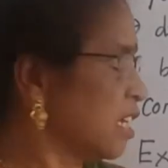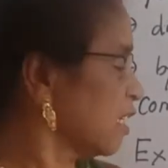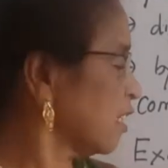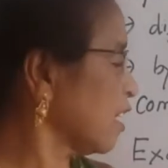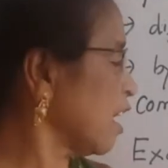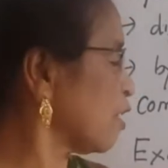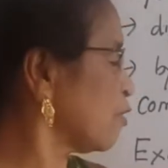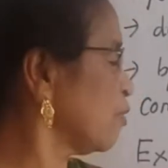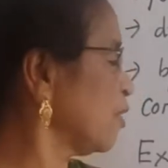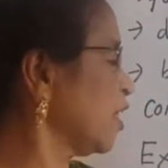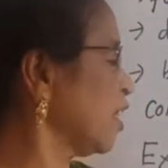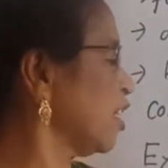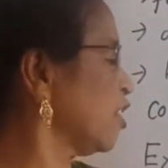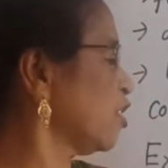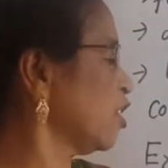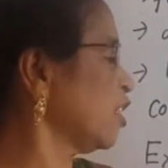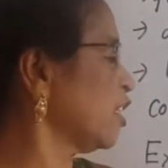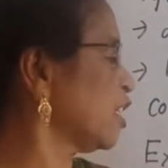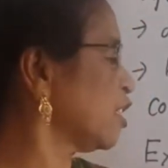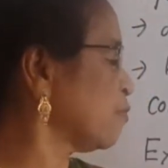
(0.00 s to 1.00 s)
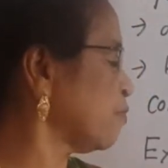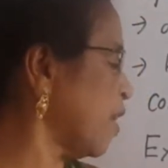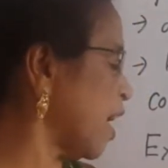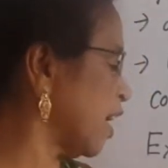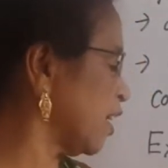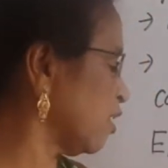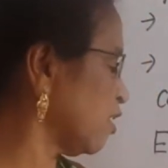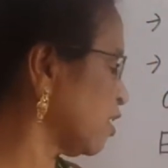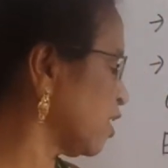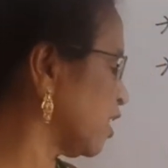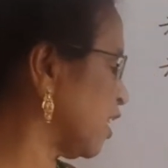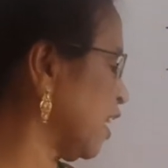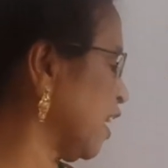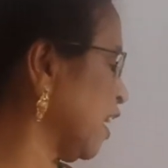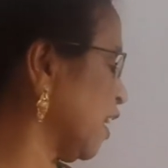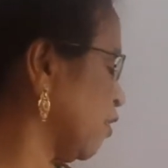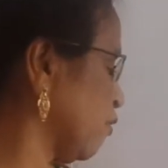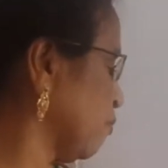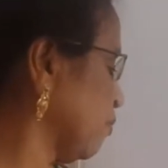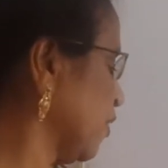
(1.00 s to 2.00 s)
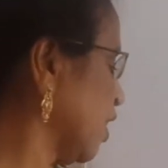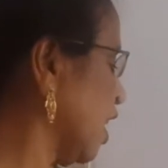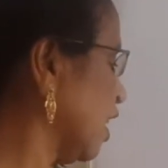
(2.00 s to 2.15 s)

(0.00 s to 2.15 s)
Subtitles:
That means result is minus 3.